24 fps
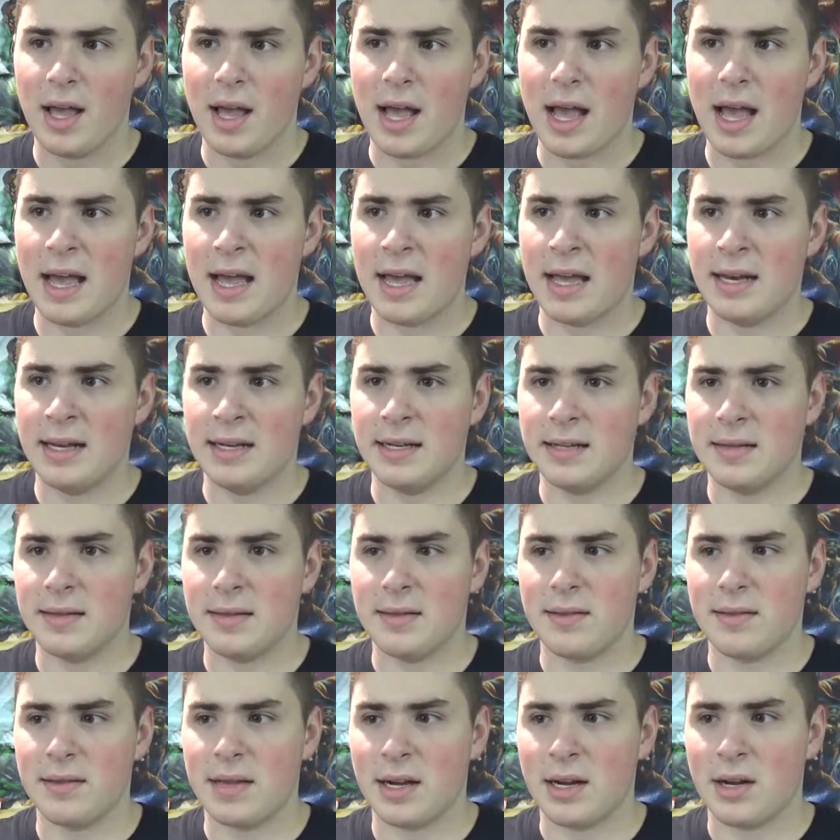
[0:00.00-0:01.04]
and,
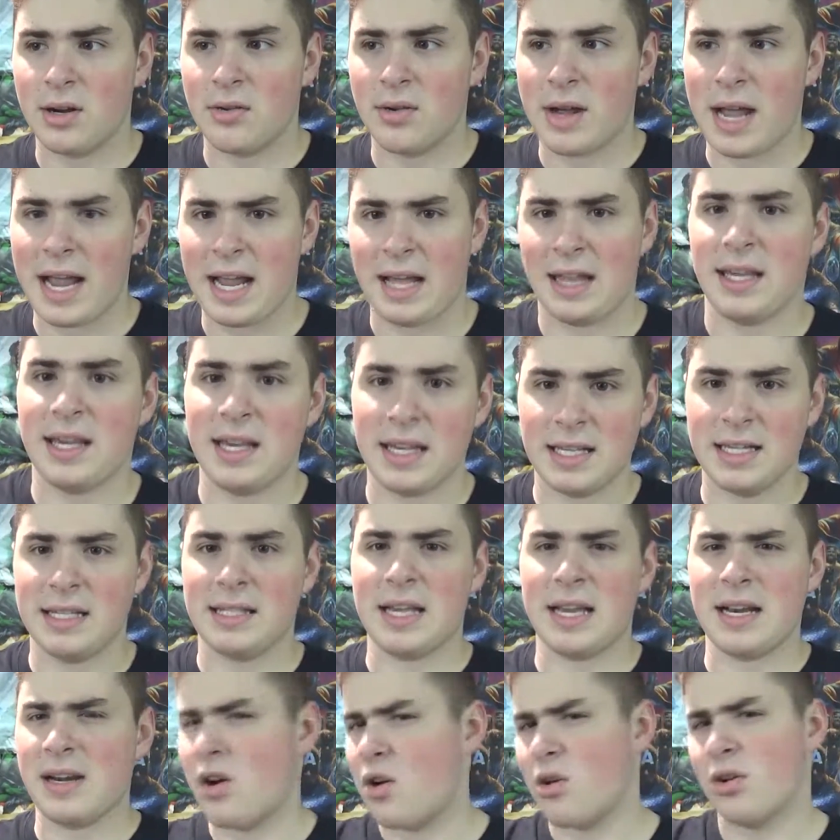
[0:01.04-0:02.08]
you know, aliens
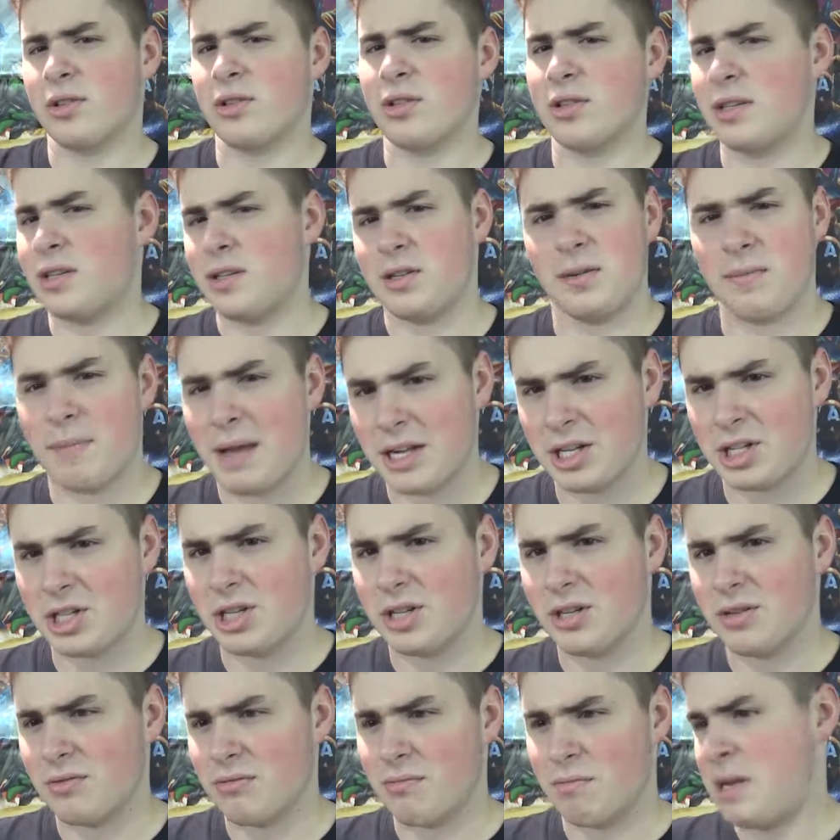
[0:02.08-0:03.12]
and alternate
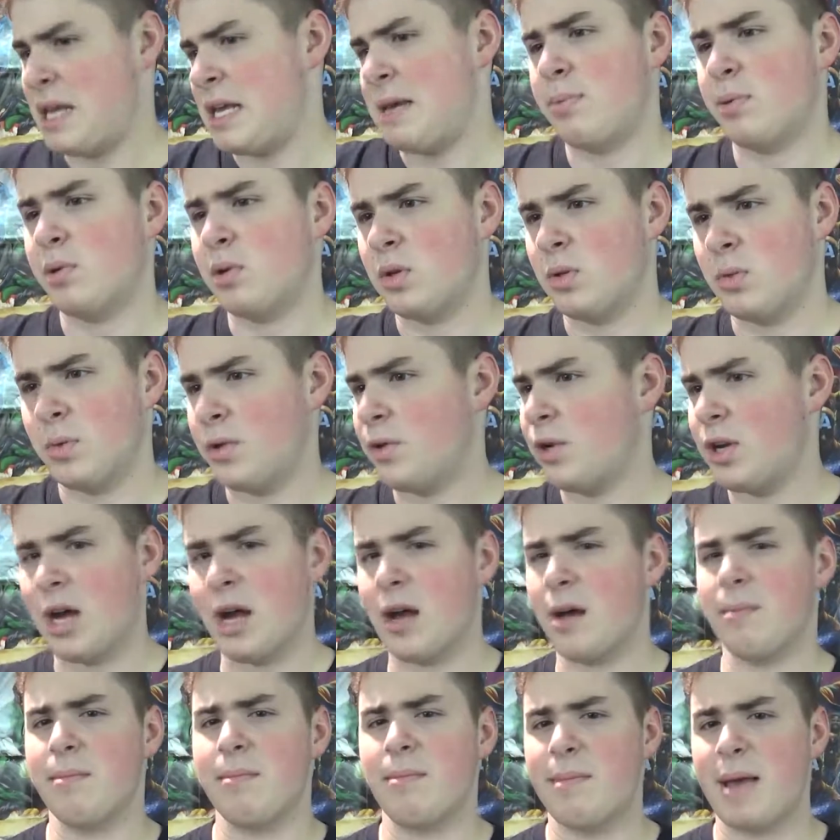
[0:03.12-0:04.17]
dimensional people would
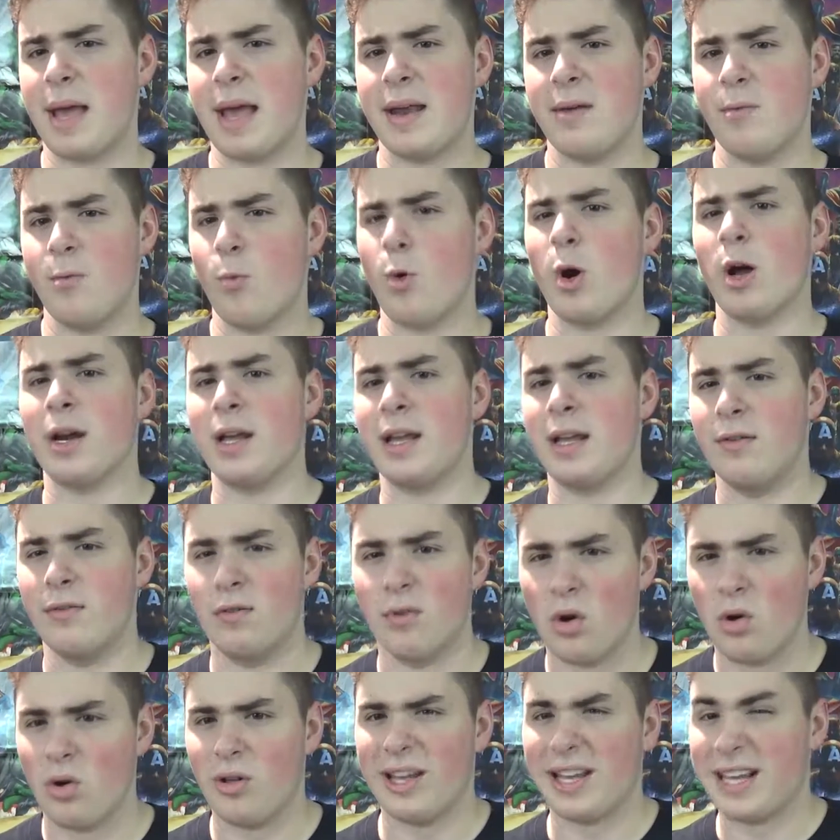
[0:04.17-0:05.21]
come and want to
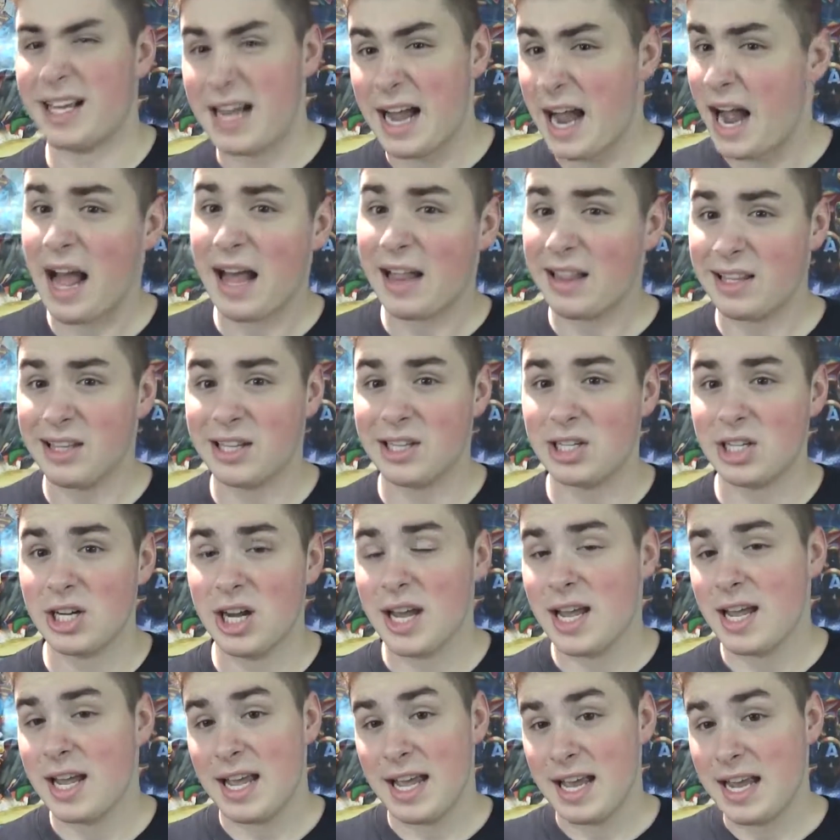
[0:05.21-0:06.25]
enroll in college
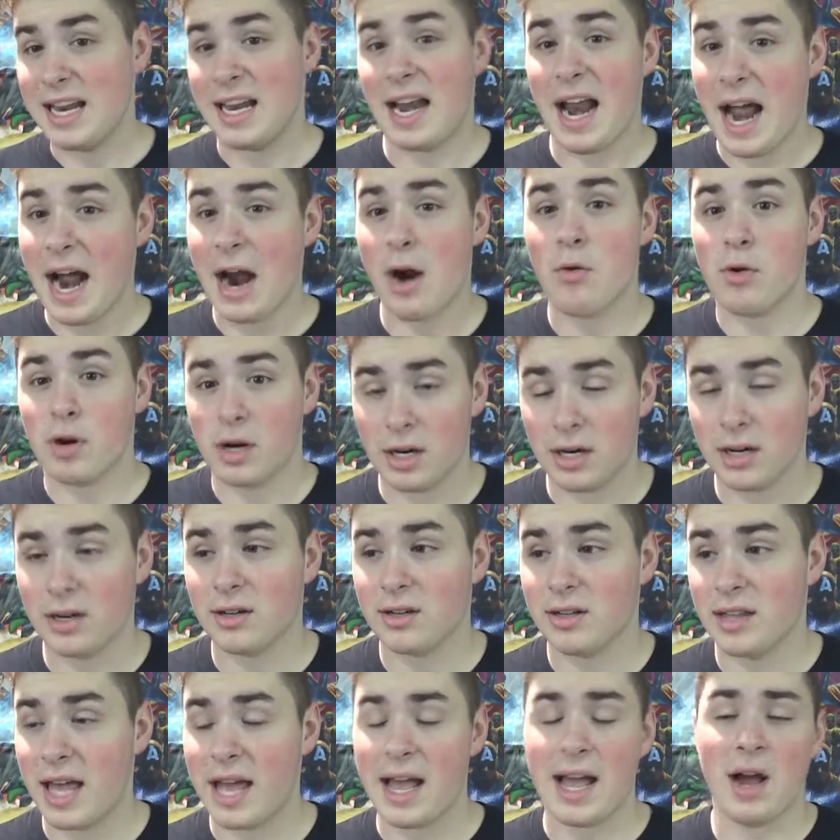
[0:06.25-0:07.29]
in our
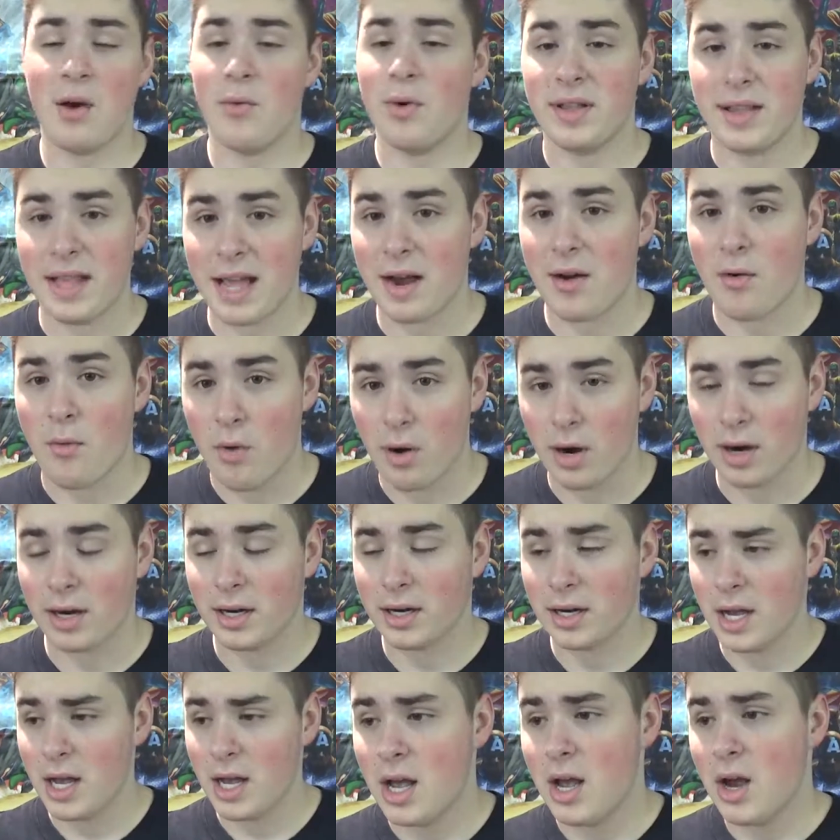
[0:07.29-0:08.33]
Earth, how would that
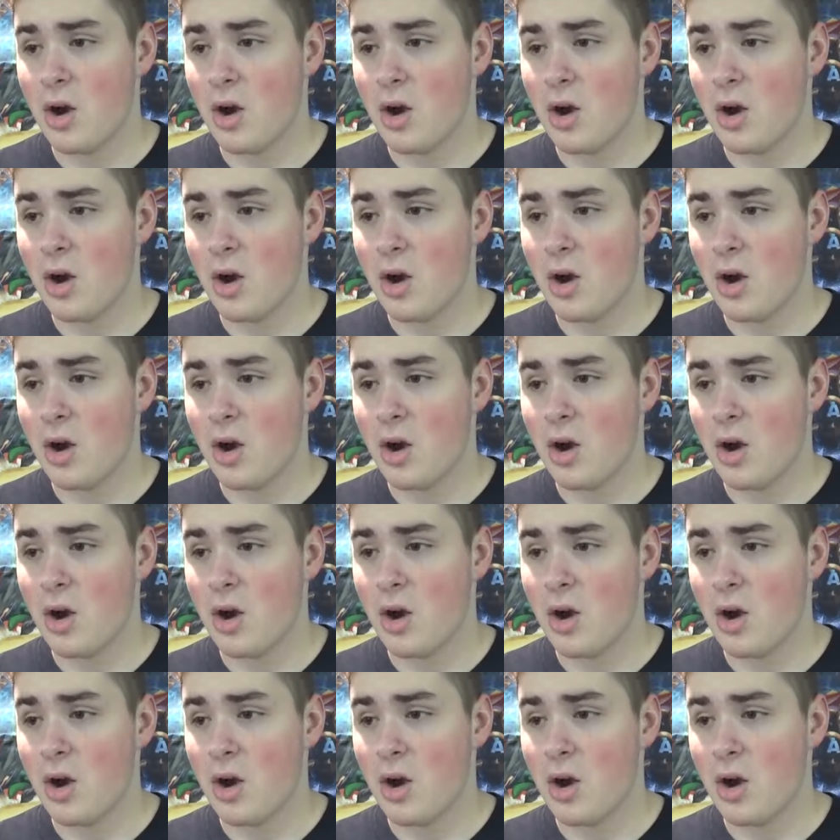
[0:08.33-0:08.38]
work?